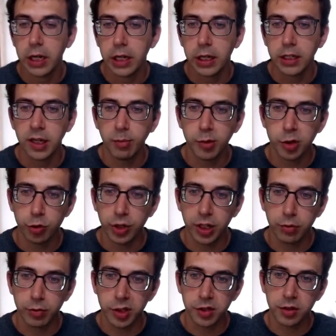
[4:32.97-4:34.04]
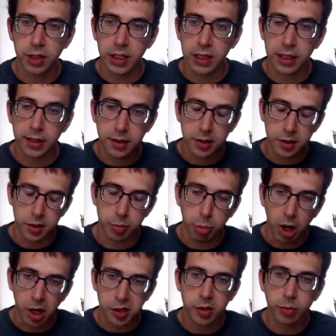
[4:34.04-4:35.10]
demonstrated recently that it is
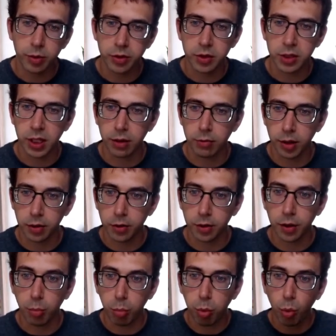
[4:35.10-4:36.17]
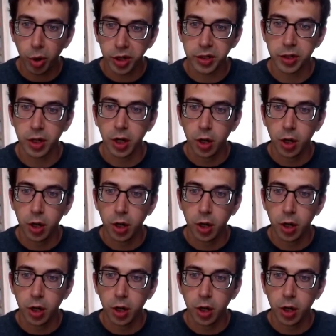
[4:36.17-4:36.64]
possible to tell whether a point